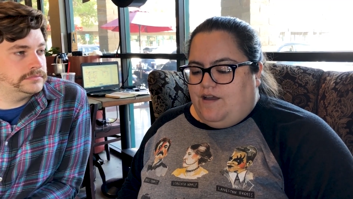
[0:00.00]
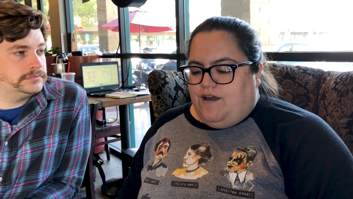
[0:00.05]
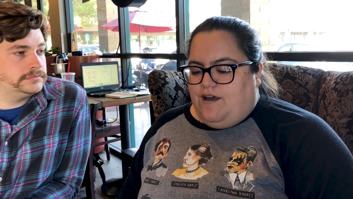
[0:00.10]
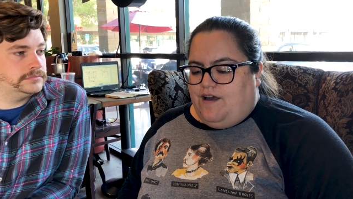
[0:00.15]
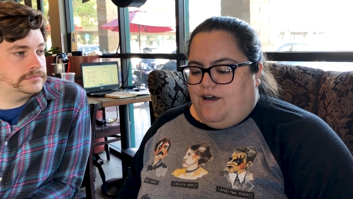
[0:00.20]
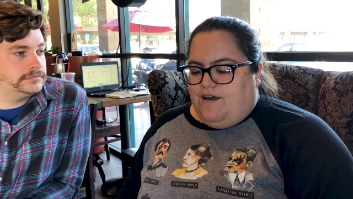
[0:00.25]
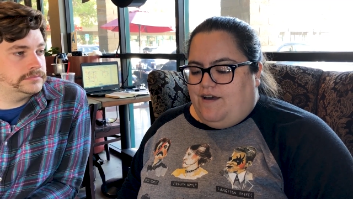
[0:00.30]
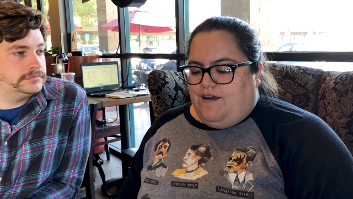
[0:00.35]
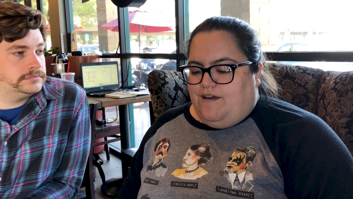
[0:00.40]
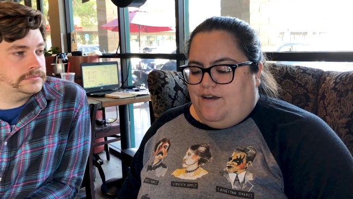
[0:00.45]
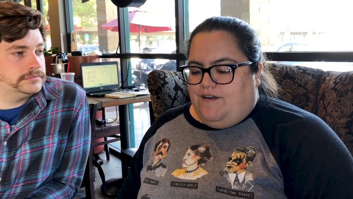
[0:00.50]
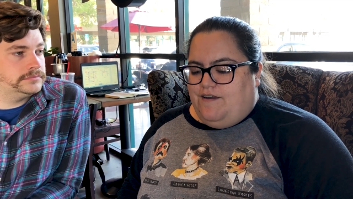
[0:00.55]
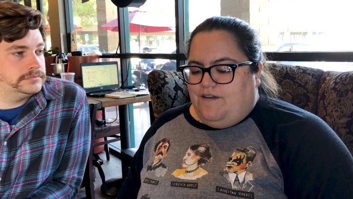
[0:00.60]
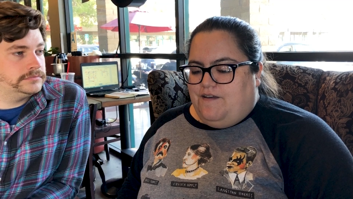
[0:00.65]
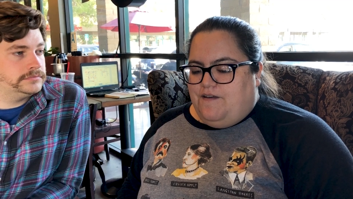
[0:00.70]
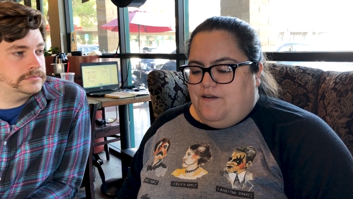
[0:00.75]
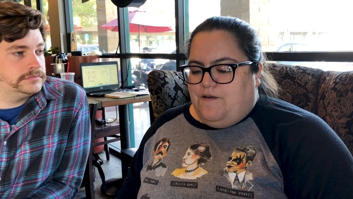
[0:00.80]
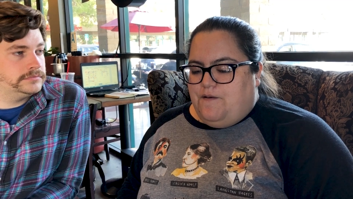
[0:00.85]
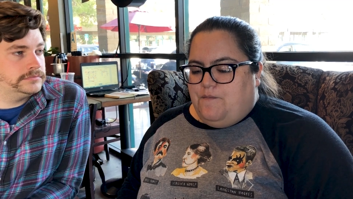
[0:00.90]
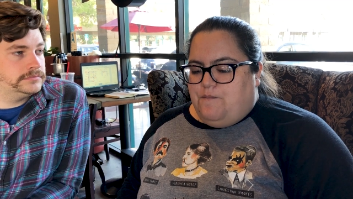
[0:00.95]
Speaker 1: Uh,
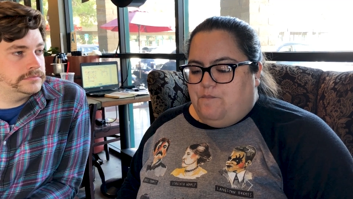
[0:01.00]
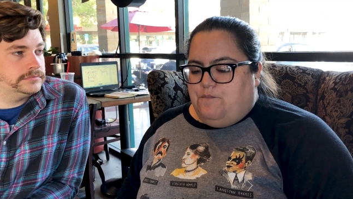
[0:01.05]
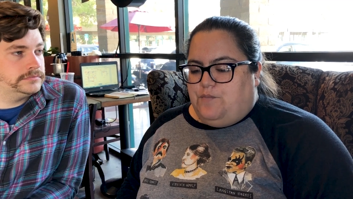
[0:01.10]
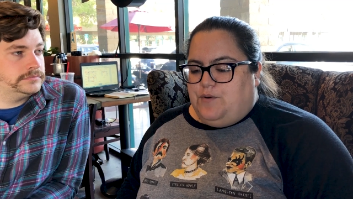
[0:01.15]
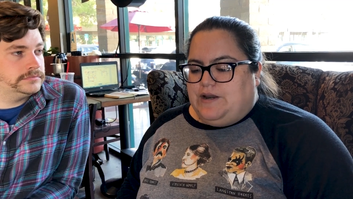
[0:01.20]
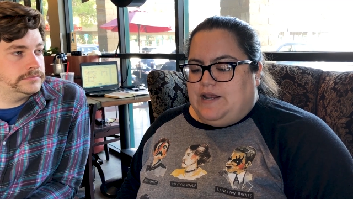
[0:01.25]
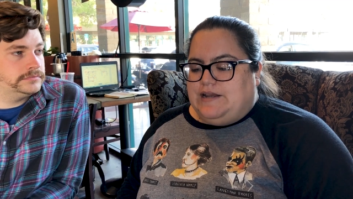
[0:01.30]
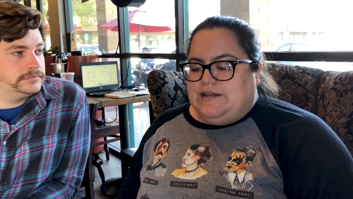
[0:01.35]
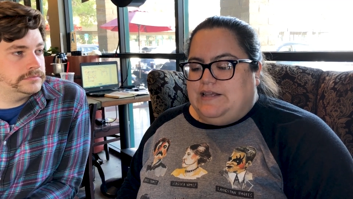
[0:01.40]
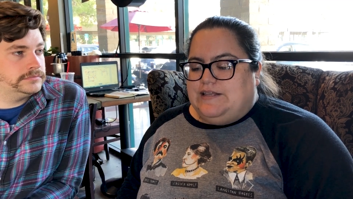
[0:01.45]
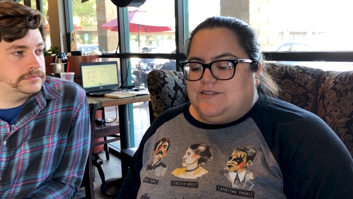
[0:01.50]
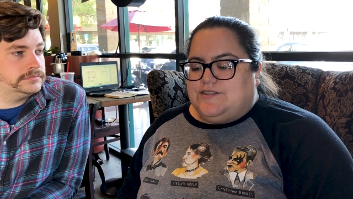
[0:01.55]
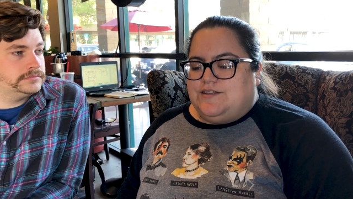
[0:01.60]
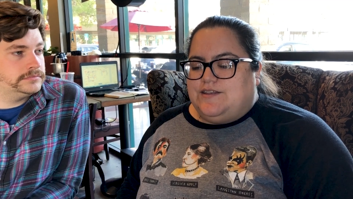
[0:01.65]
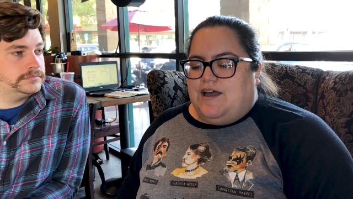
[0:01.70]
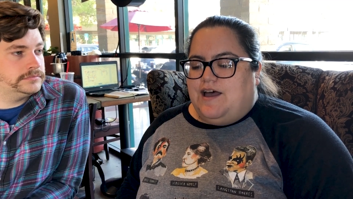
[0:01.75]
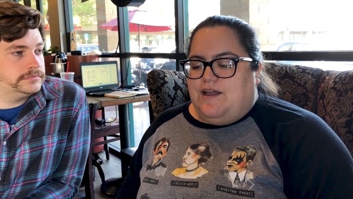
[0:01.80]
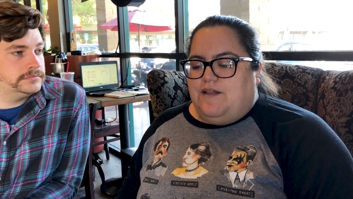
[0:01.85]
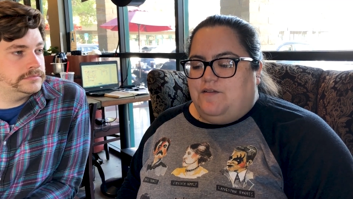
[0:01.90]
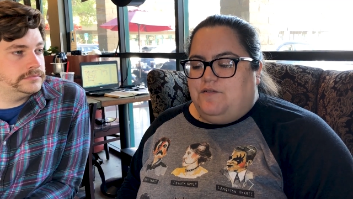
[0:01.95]
but I need to
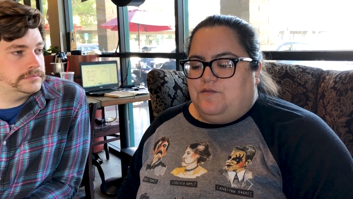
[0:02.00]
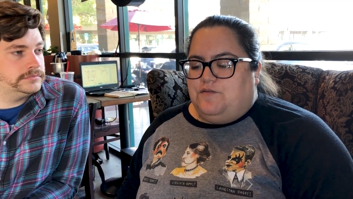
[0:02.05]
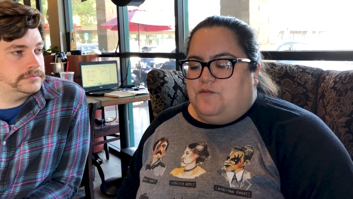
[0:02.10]
not